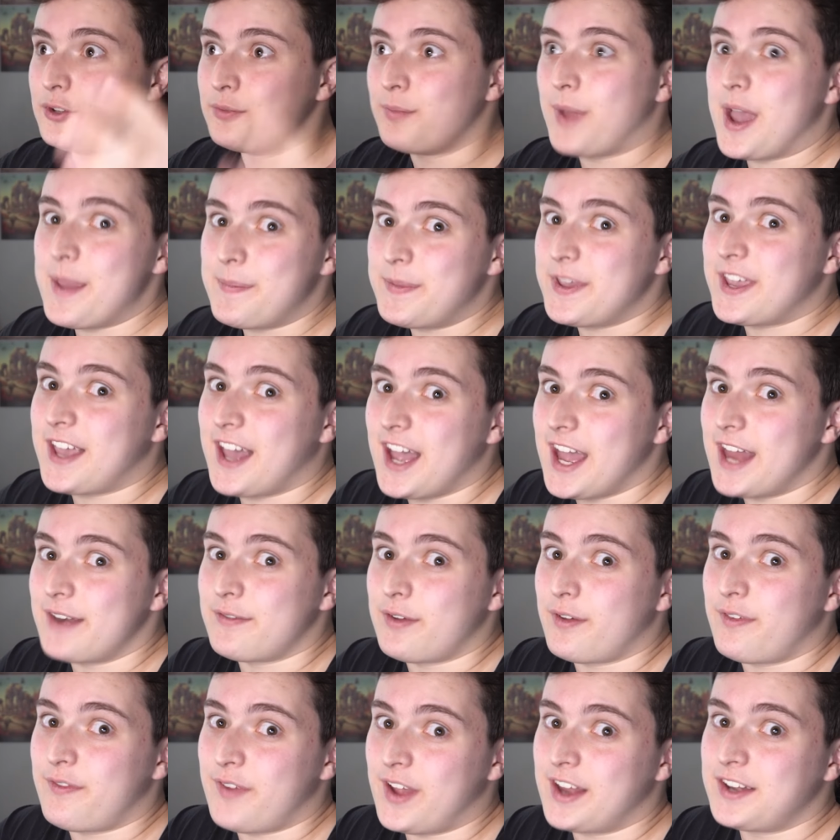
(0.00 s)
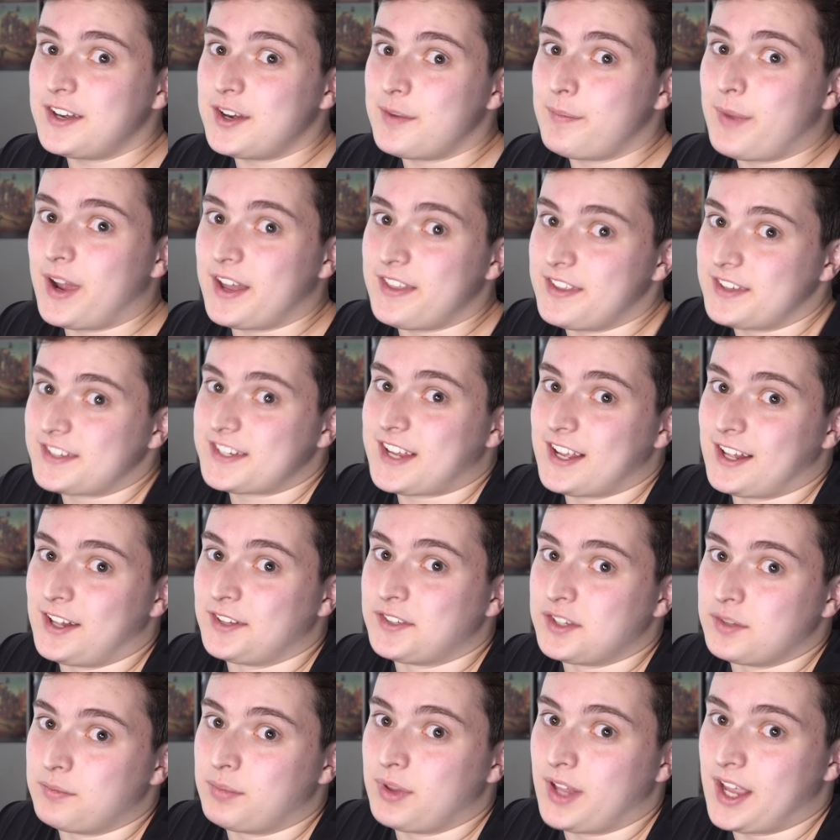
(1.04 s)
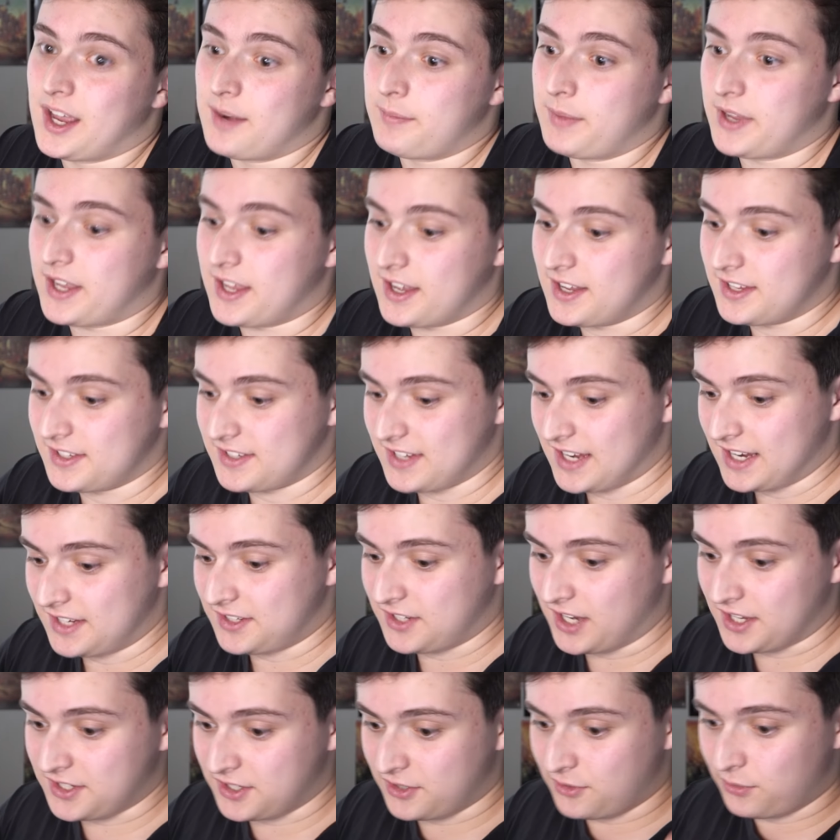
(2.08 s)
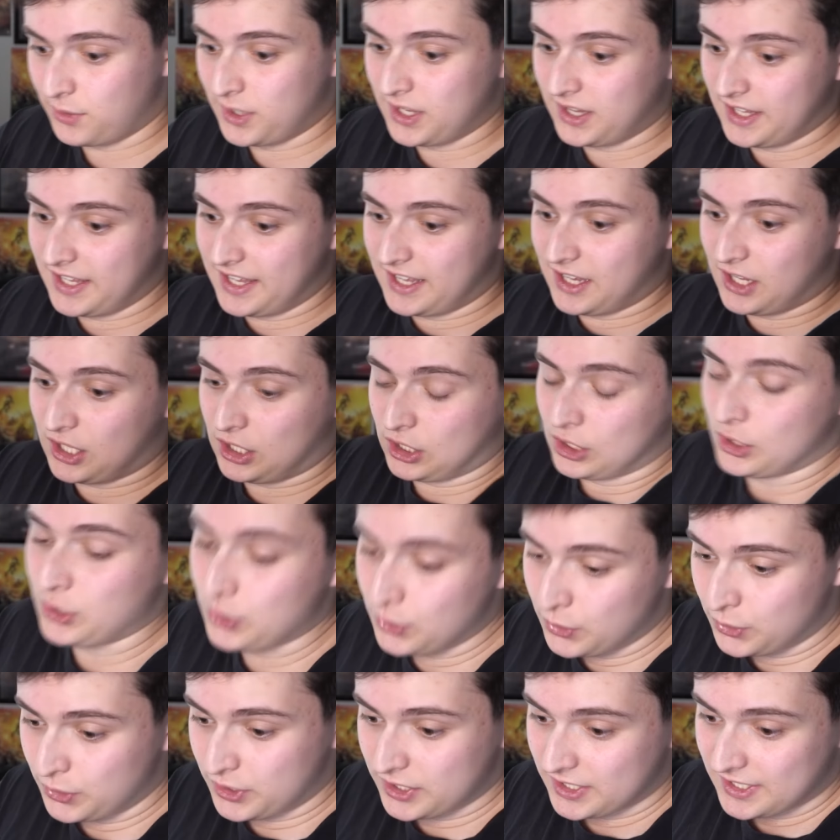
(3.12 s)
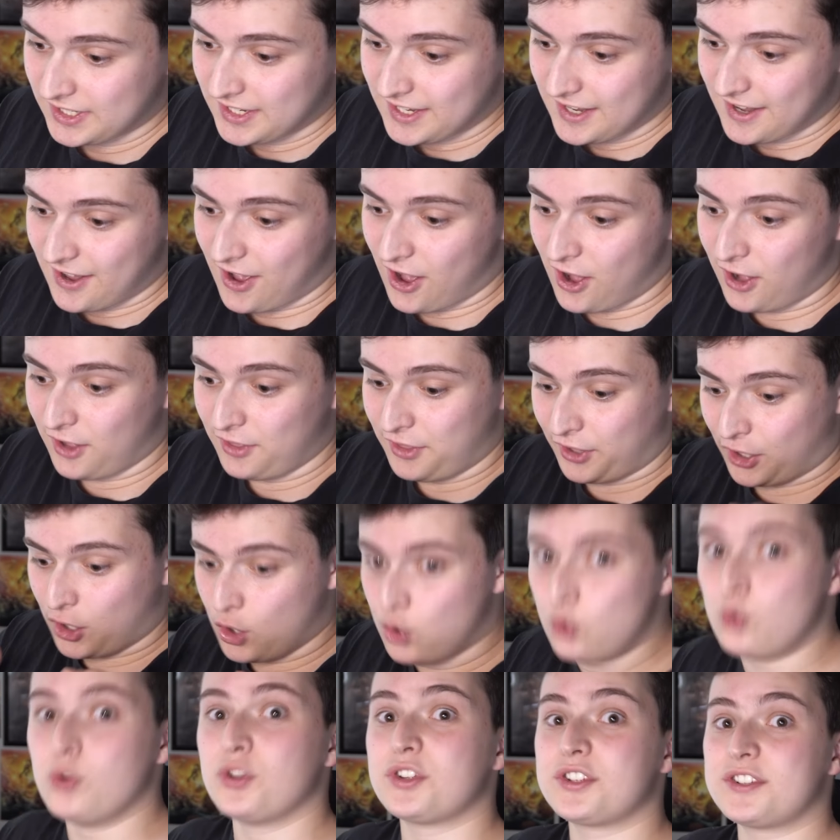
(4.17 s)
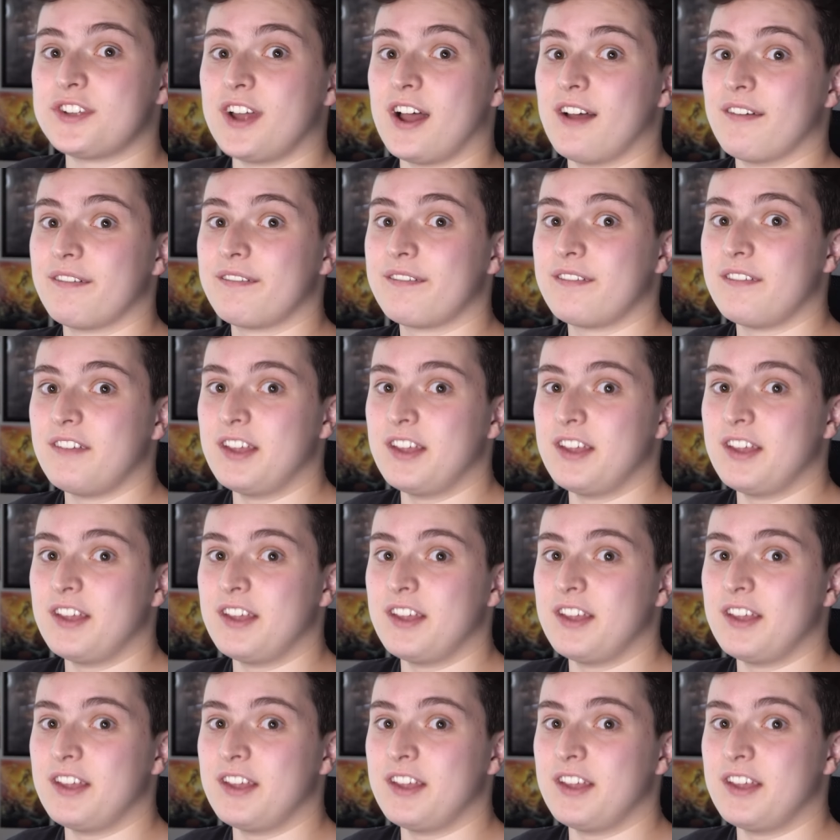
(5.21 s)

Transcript: might be kind of offended by the skeleton plan, because it doesn't really include all the cool stuff.